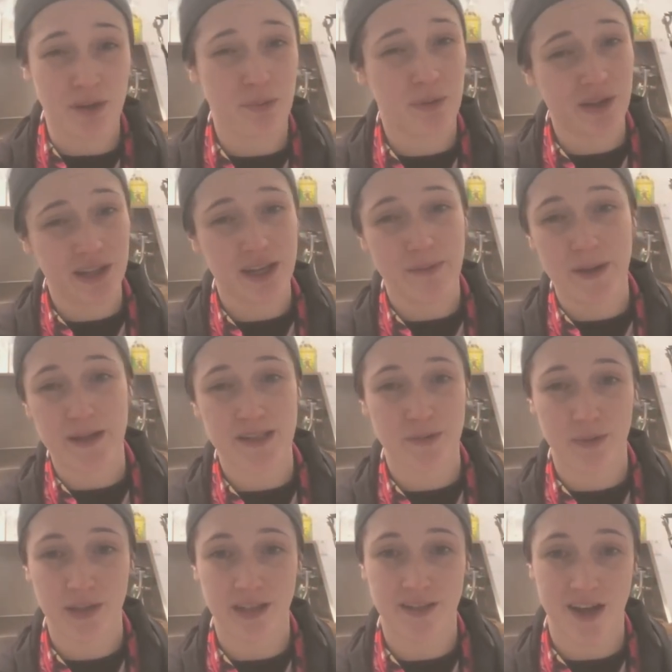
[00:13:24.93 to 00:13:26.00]
It really depends on
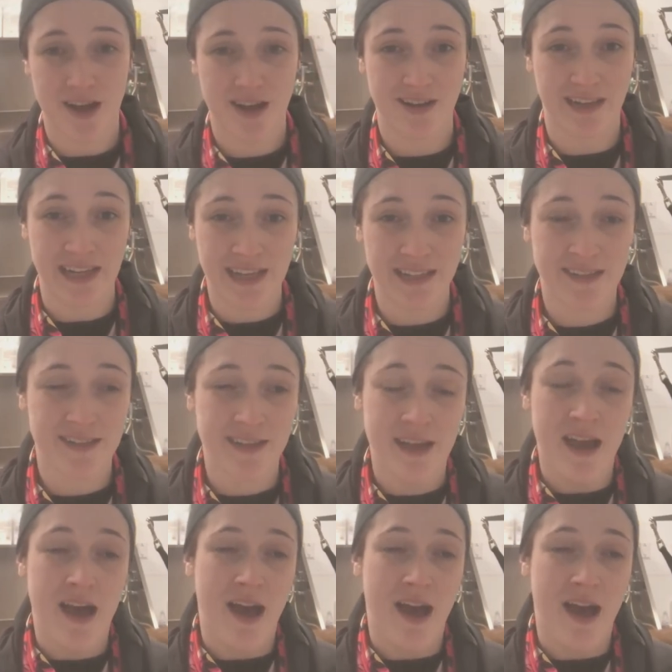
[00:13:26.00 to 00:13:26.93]
what the dog needs.